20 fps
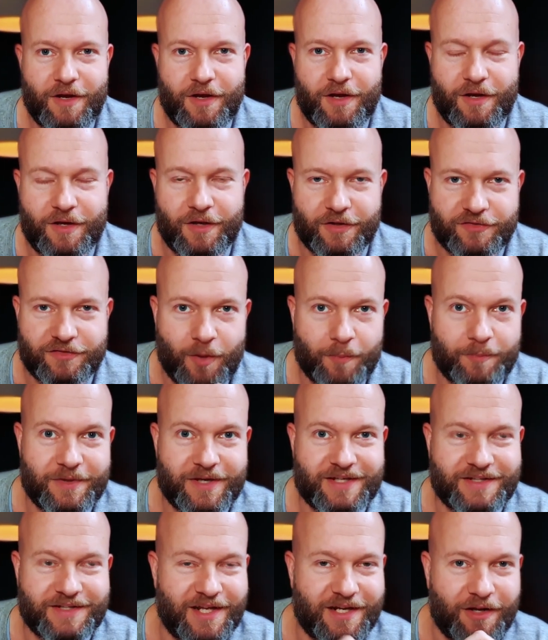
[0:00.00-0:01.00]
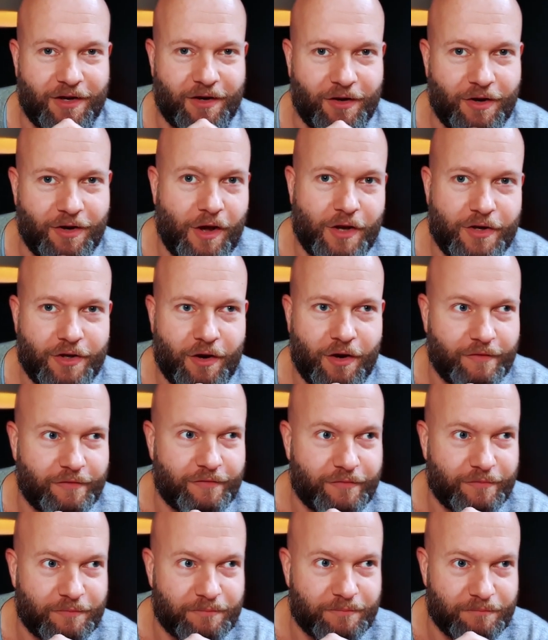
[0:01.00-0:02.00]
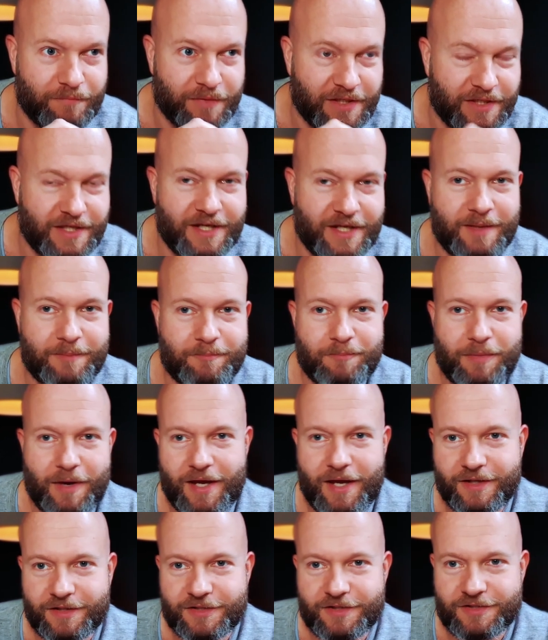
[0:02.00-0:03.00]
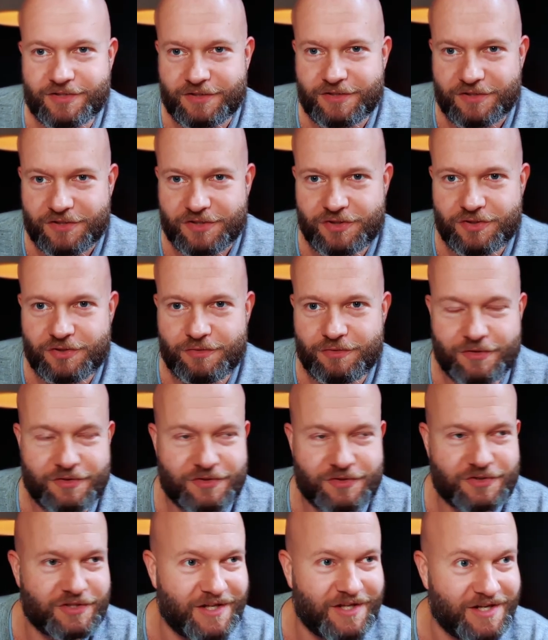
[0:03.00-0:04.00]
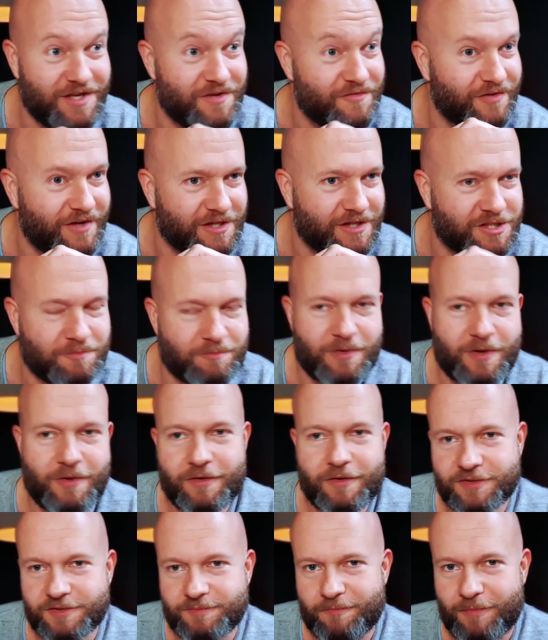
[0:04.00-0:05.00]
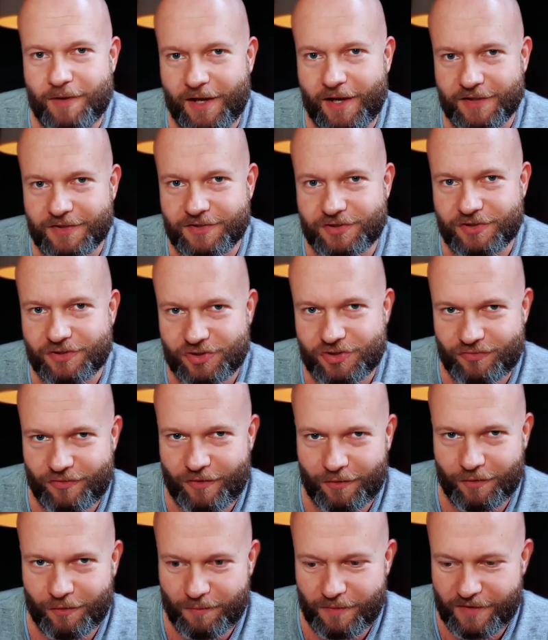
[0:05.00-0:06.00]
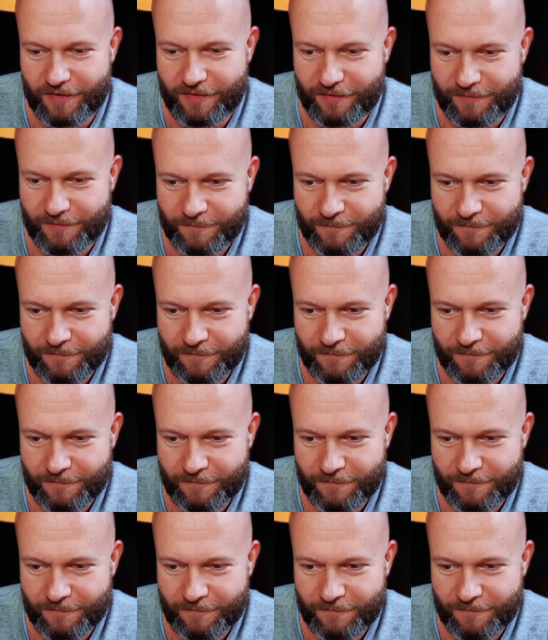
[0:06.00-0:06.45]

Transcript: A topic that a lot of beginning pilots, students, and even experienced pilots struggle with.